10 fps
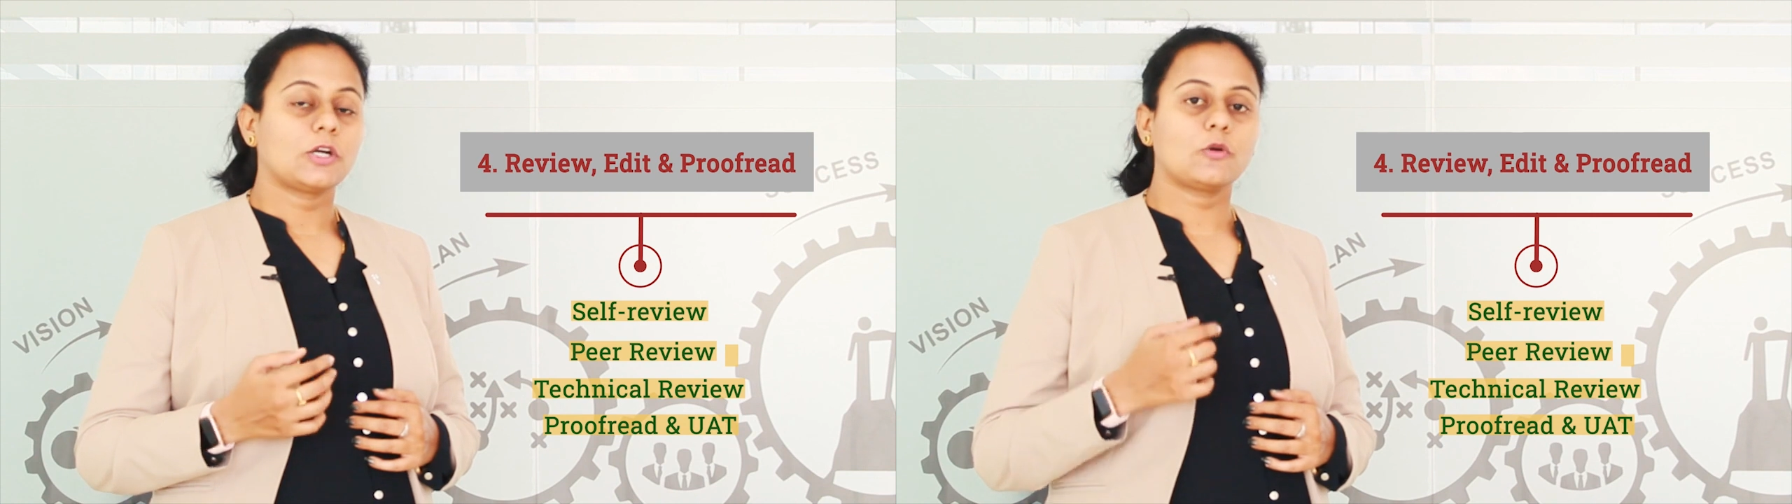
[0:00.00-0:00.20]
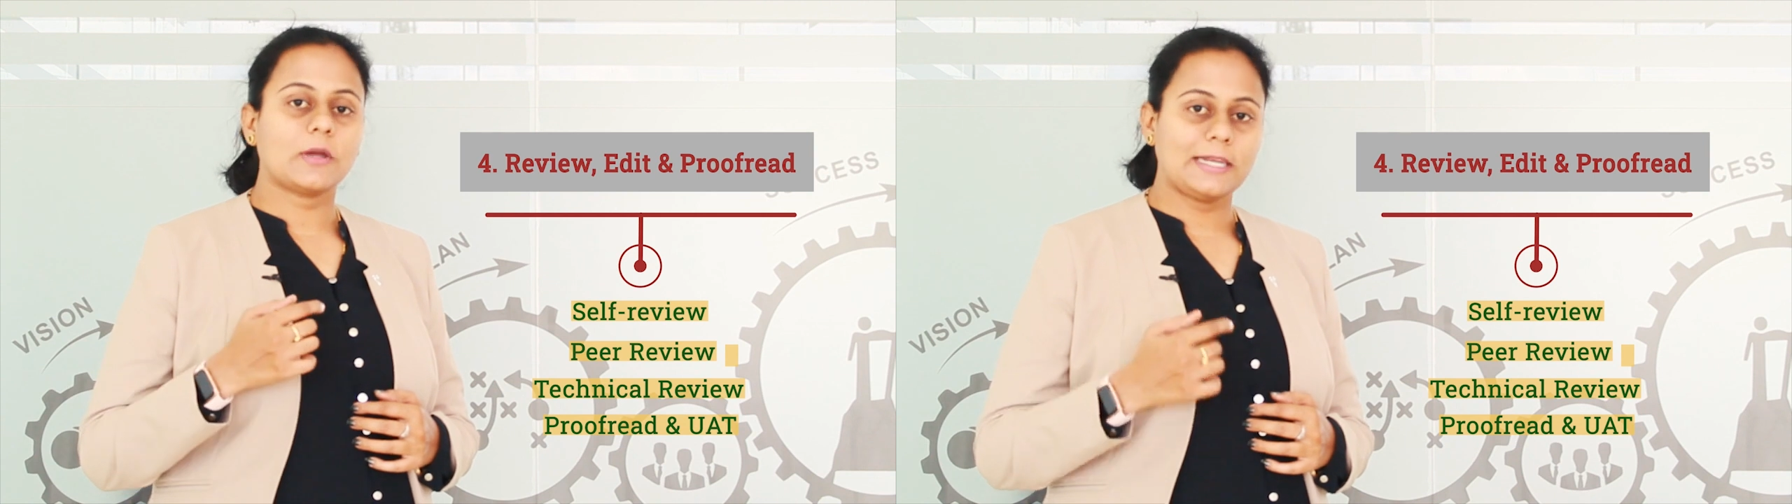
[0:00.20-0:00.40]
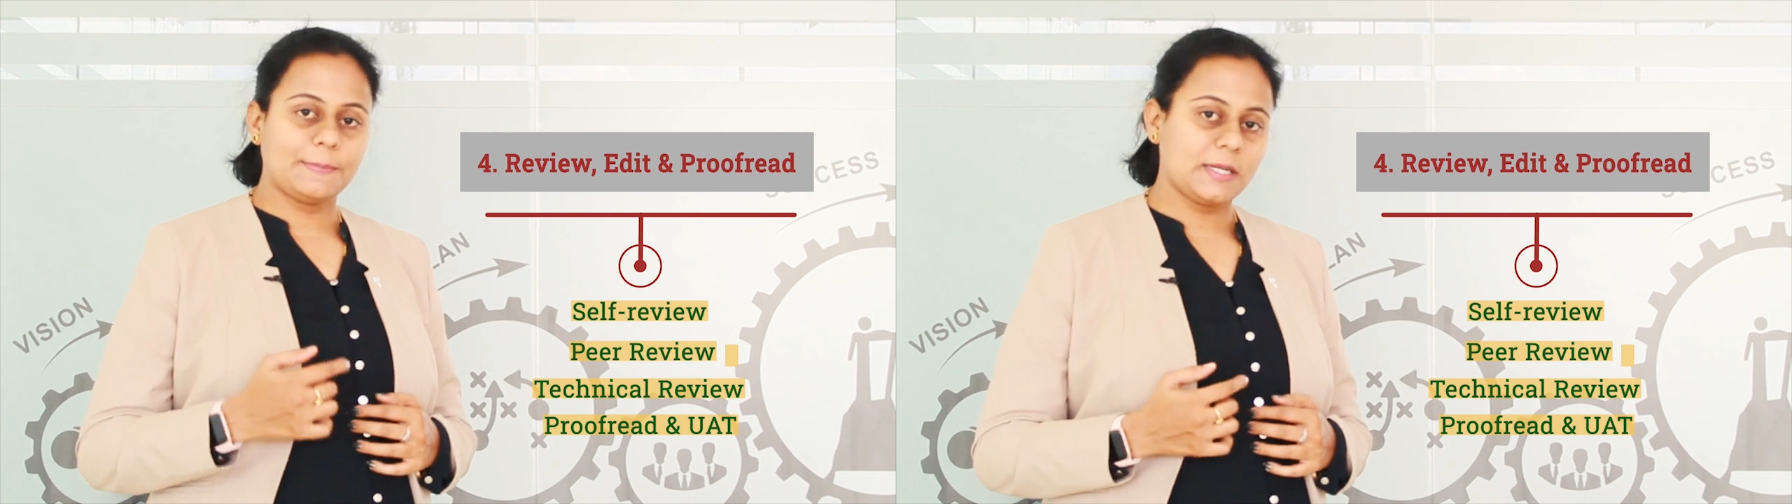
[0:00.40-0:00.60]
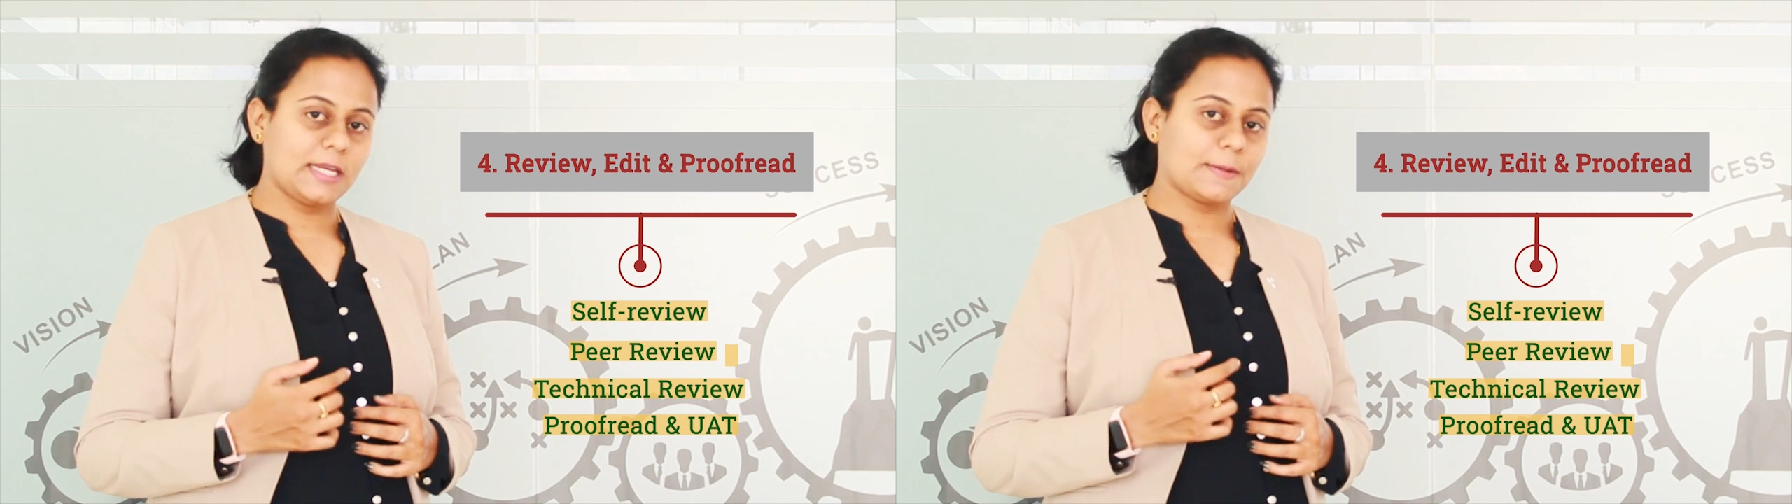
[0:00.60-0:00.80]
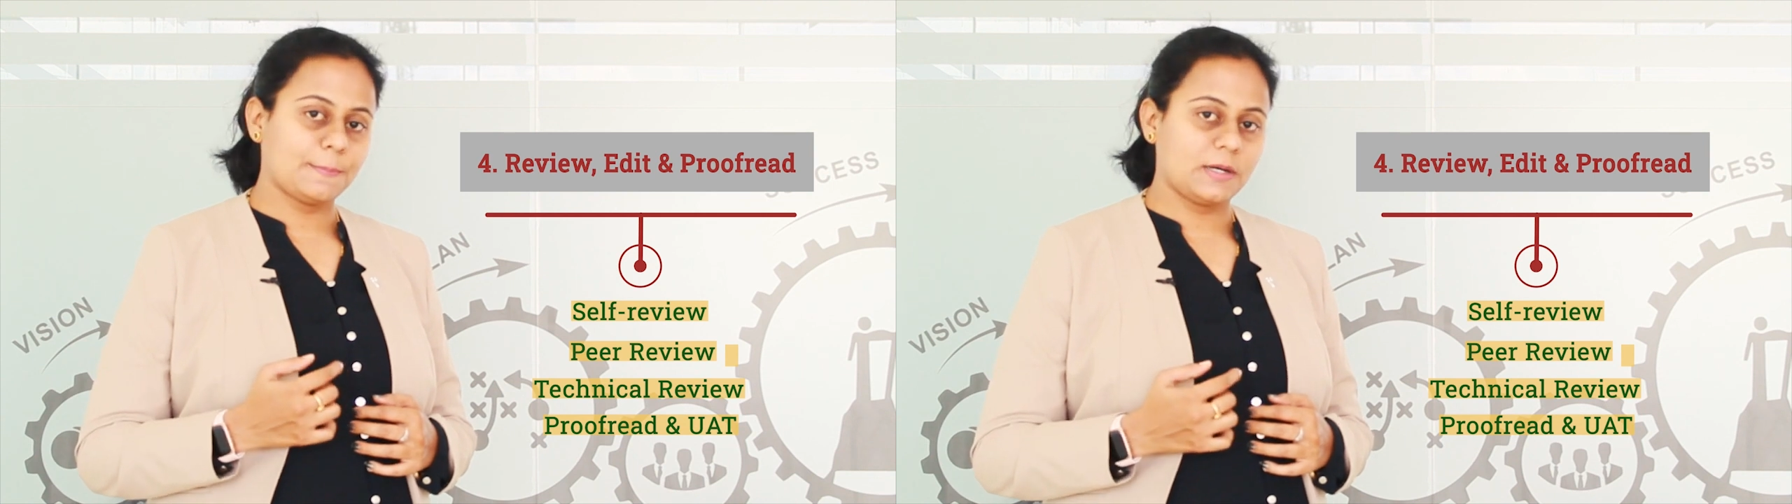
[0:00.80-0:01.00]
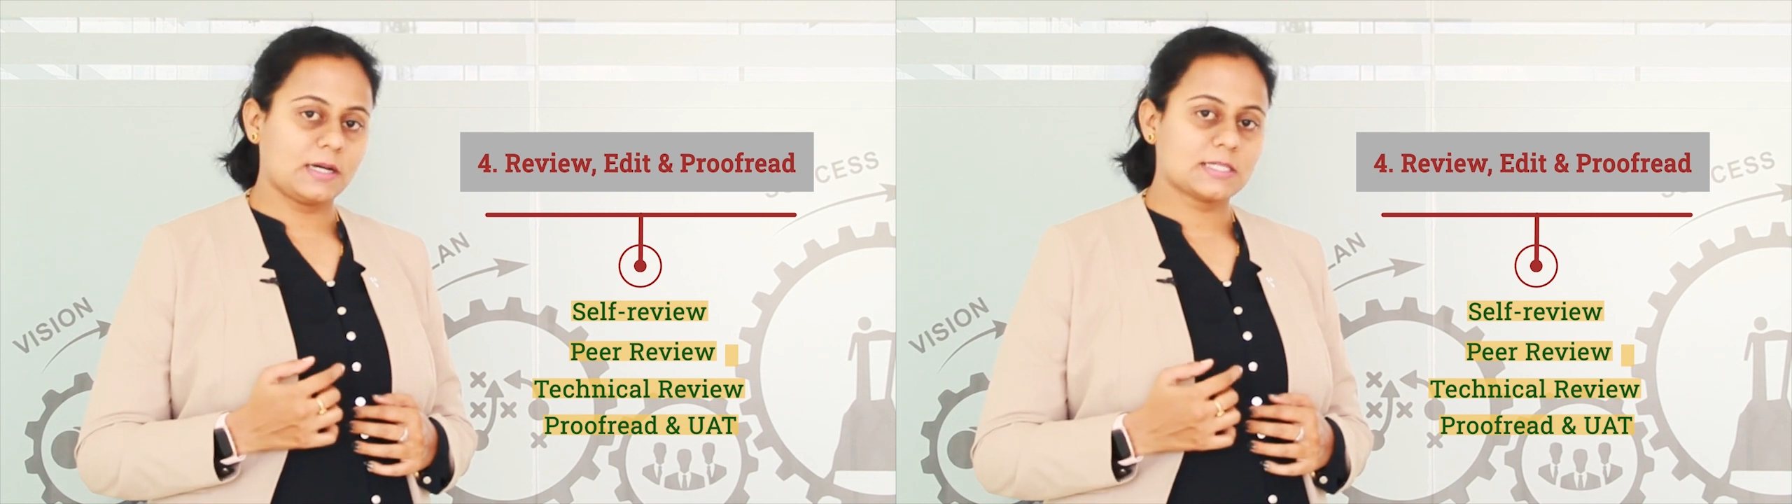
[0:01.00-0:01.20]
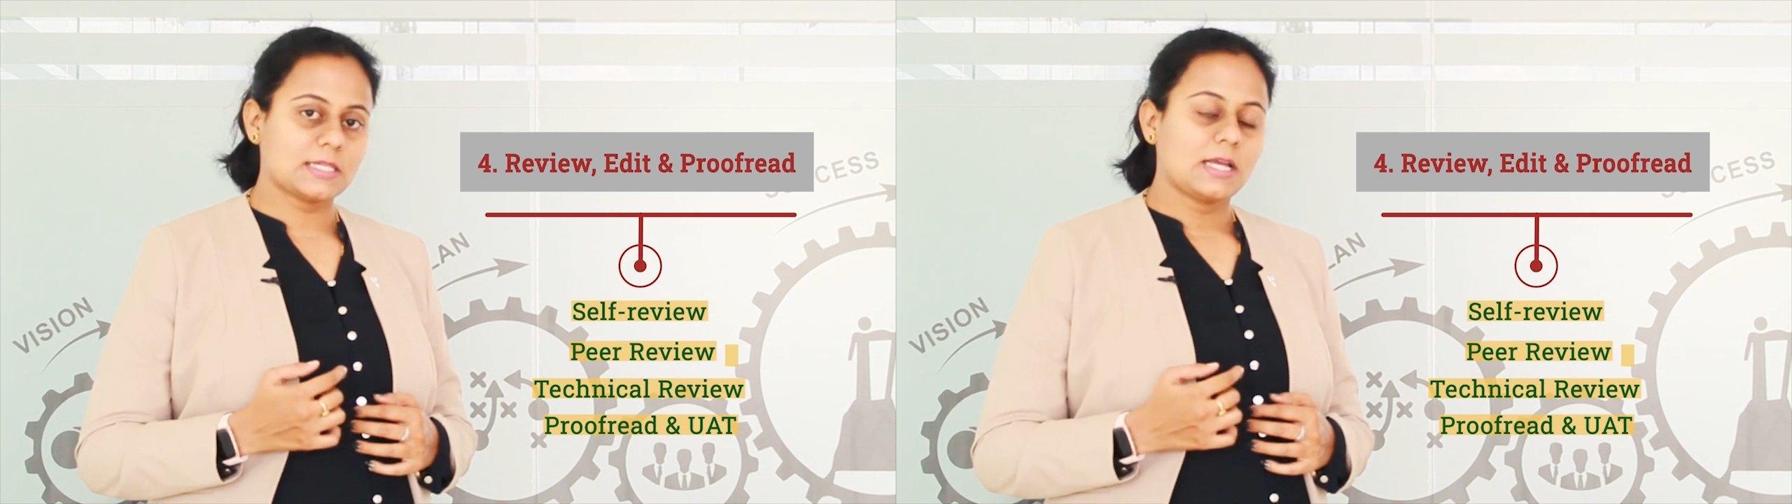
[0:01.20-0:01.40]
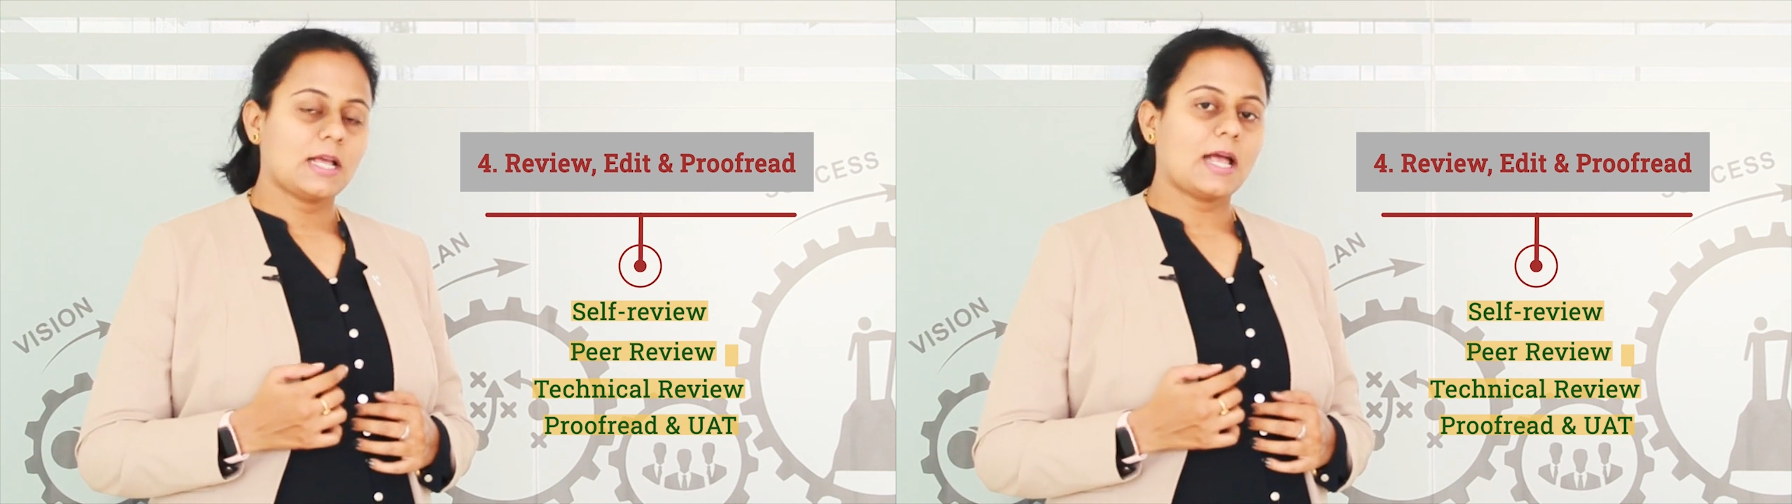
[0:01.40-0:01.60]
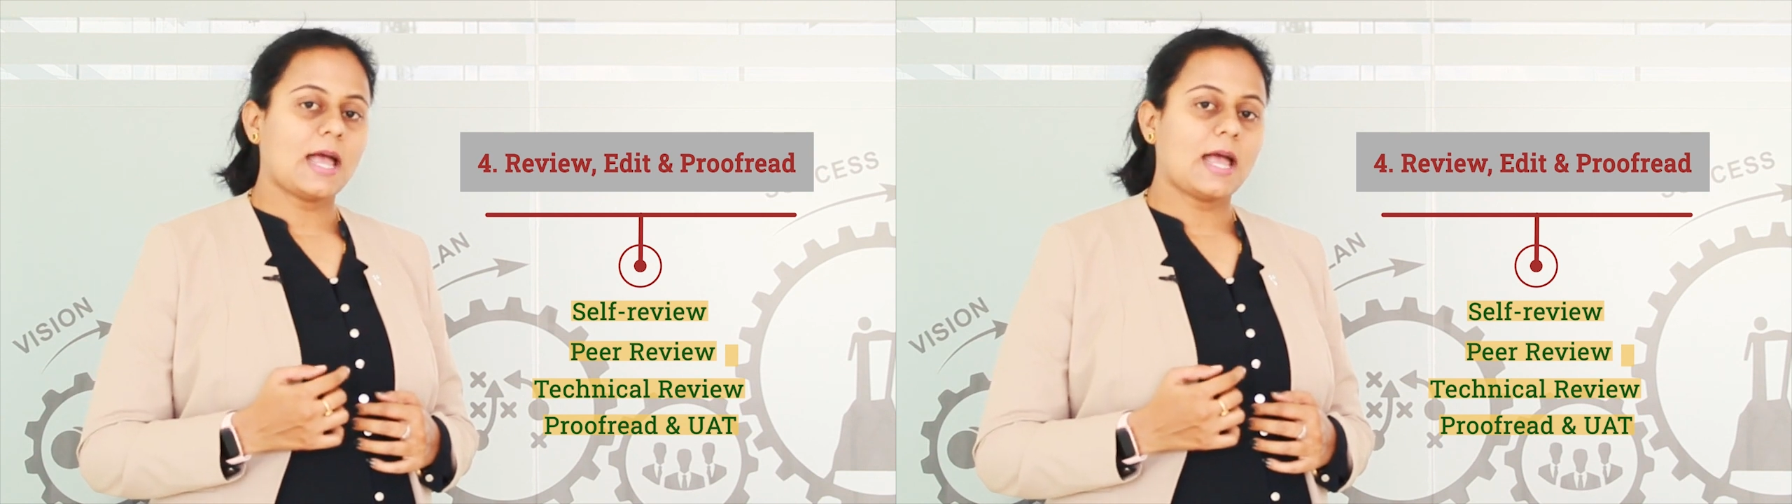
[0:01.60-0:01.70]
to eliminate errors